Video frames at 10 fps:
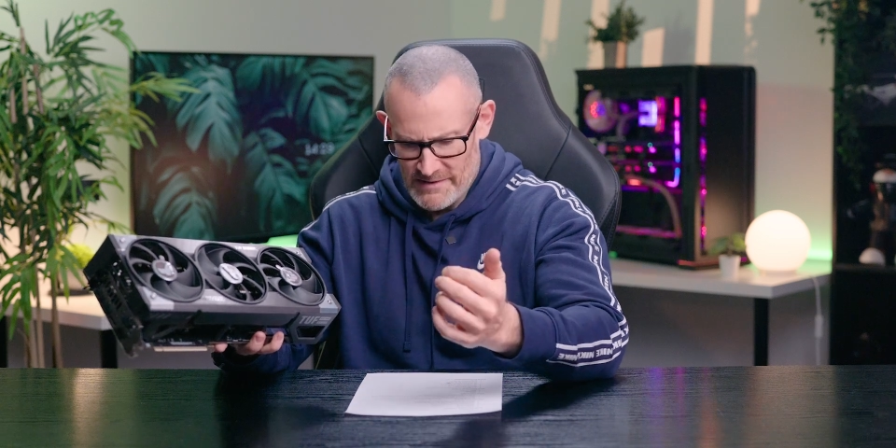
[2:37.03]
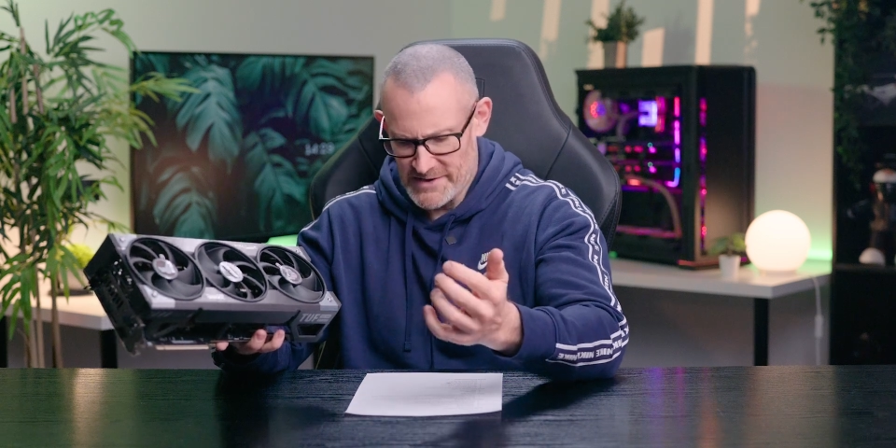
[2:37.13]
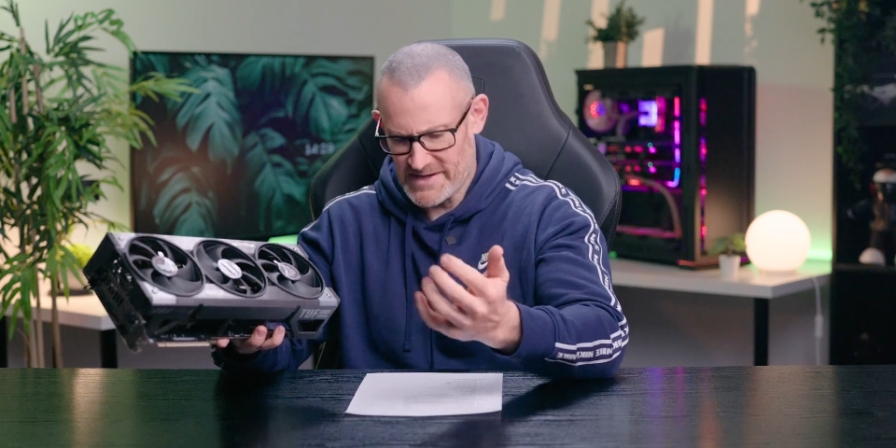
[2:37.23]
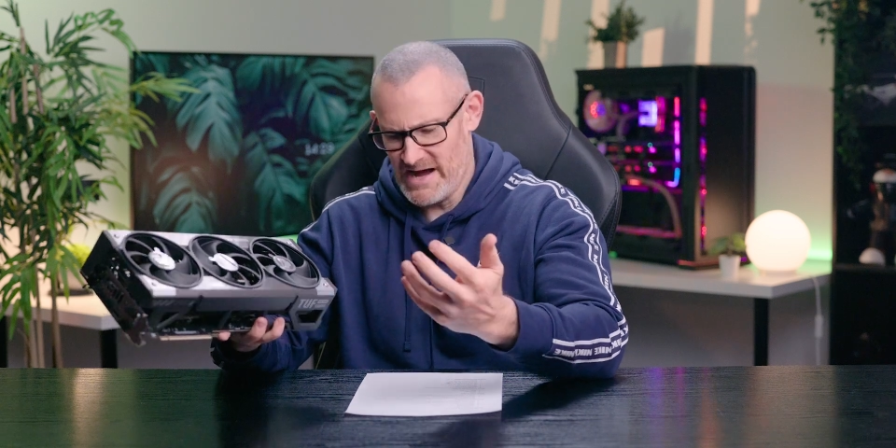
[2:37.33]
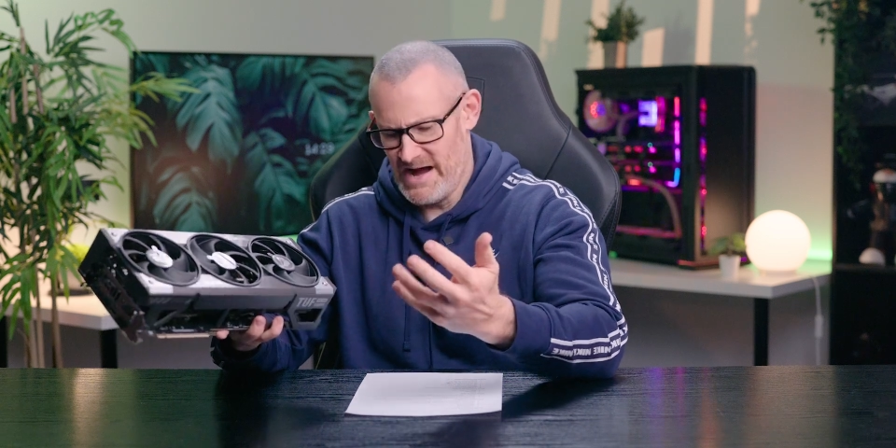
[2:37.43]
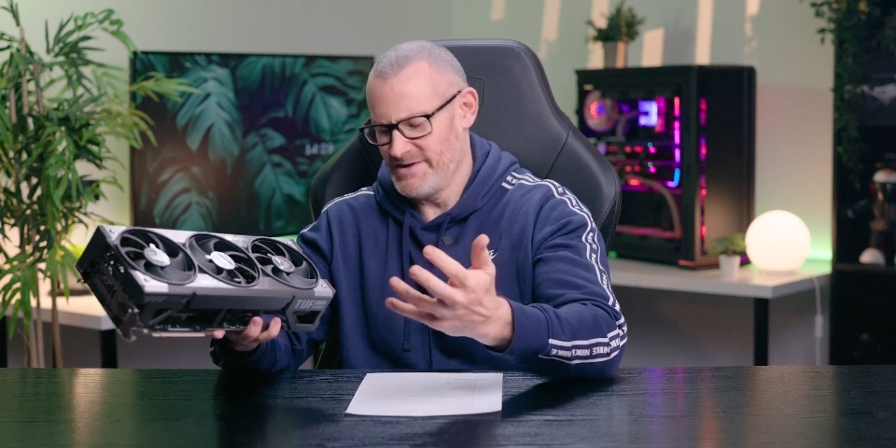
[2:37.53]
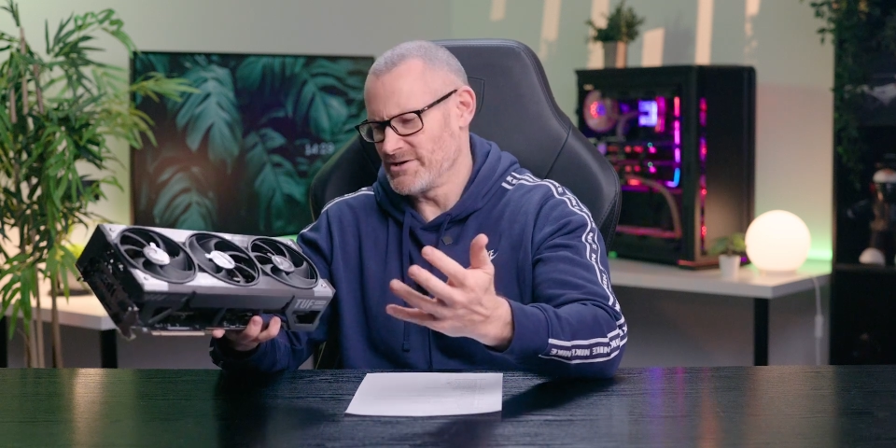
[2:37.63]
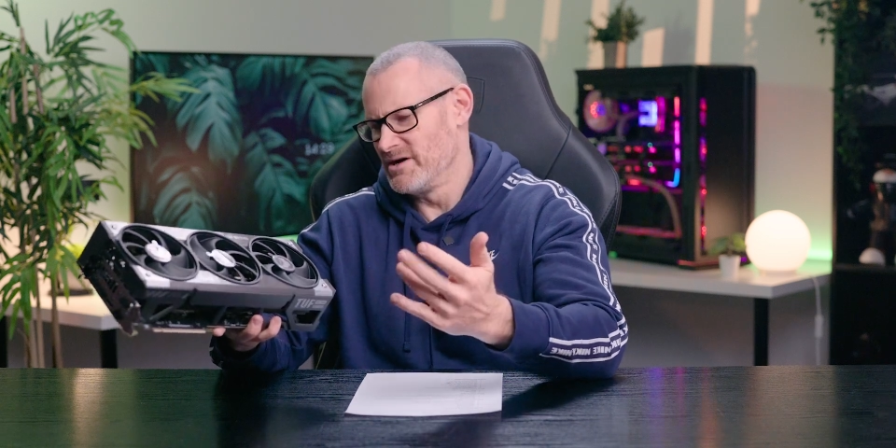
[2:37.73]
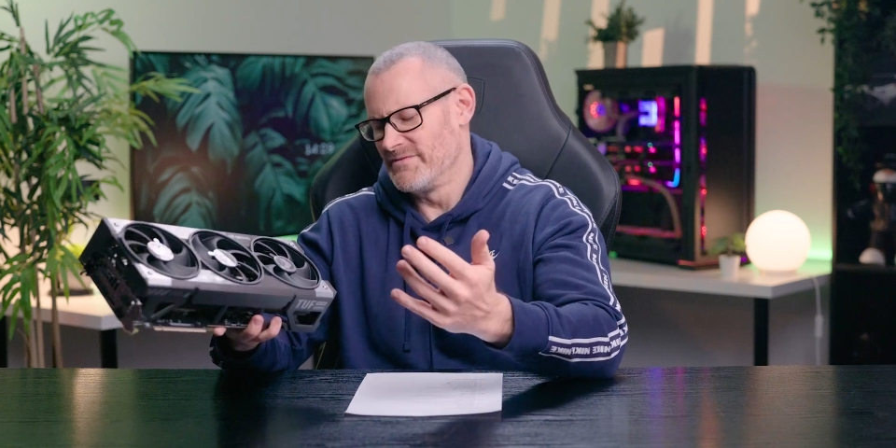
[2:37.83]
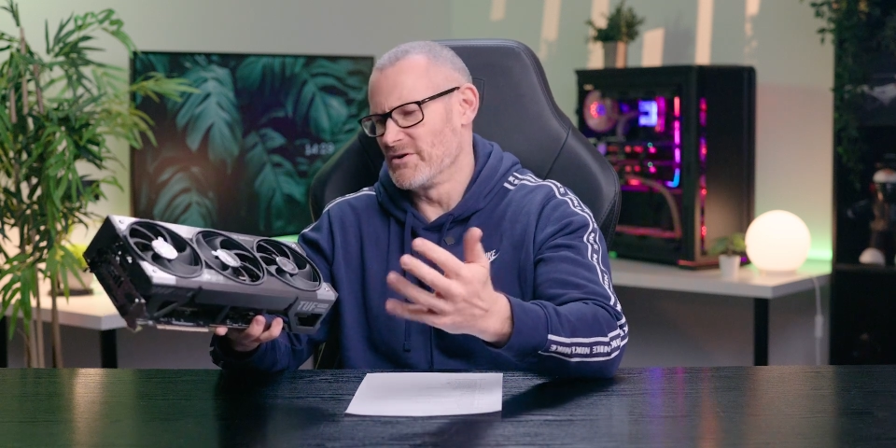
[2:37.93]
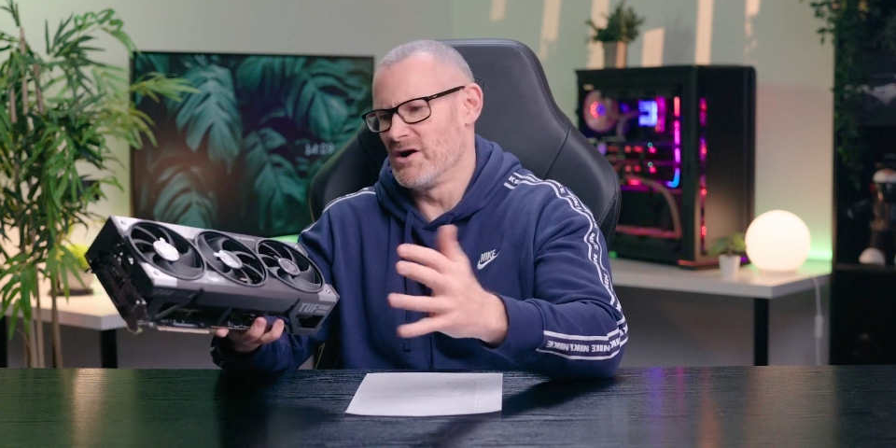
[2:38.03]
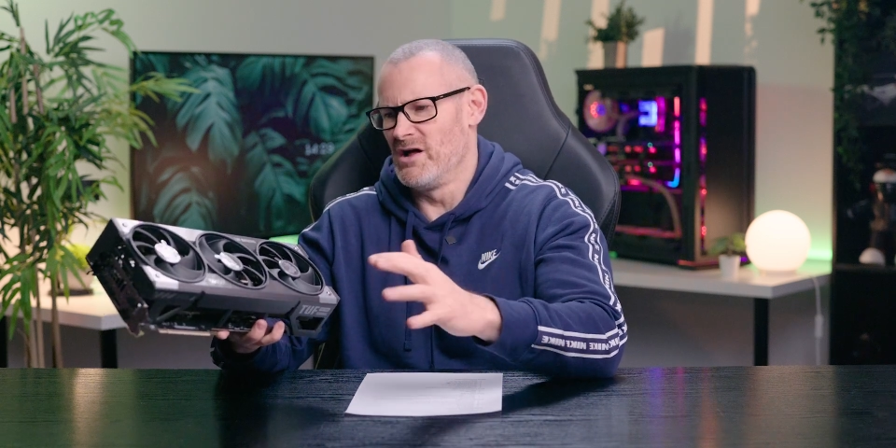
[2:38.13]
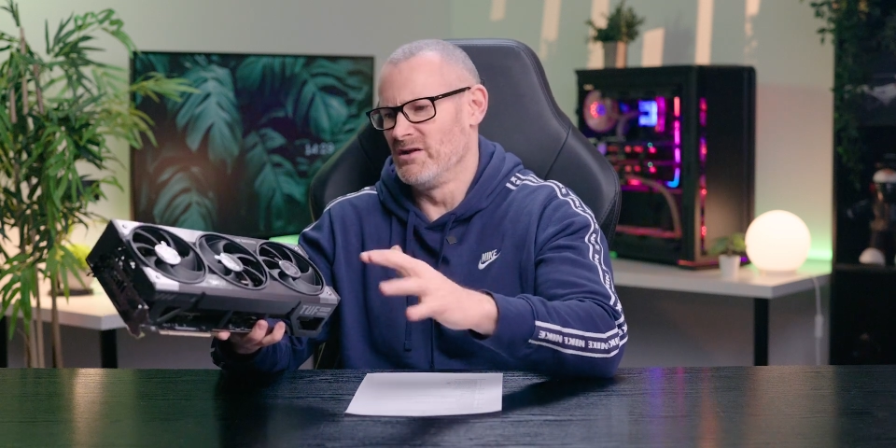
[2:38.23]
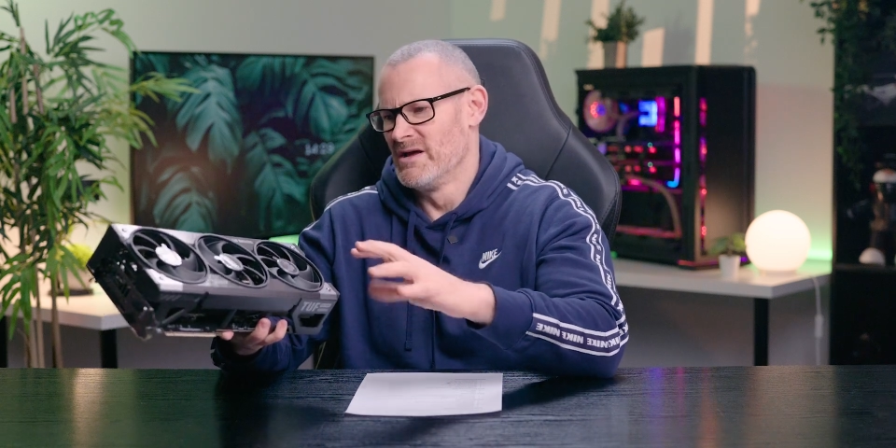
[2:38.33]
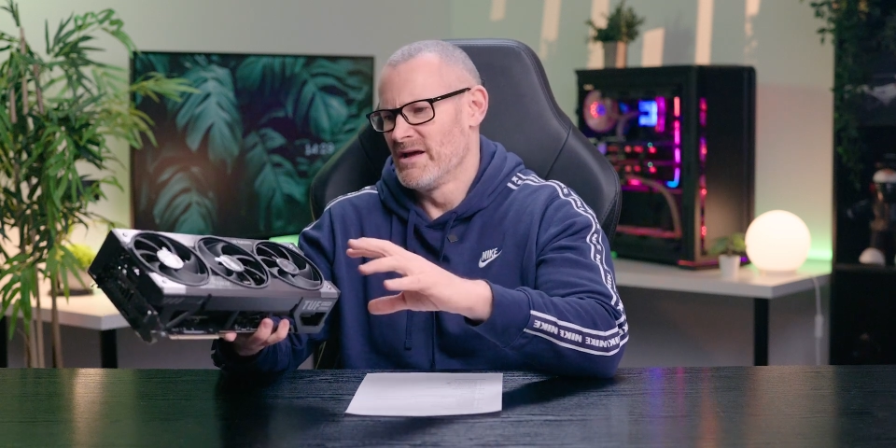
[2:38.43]
The card
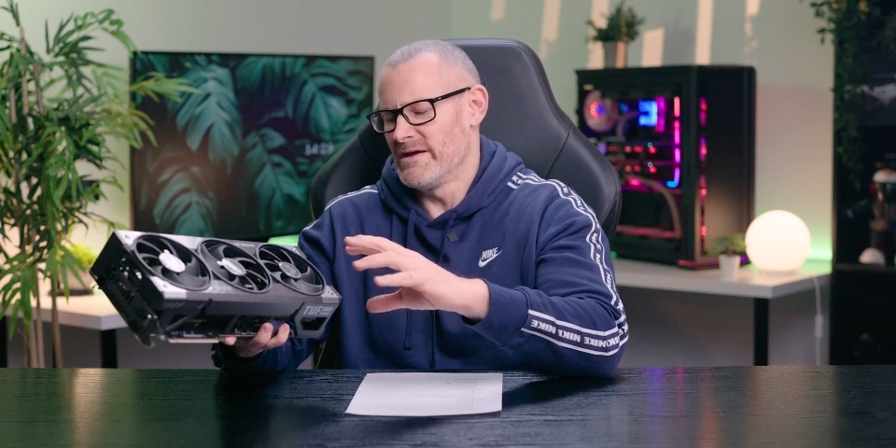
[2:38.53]
overall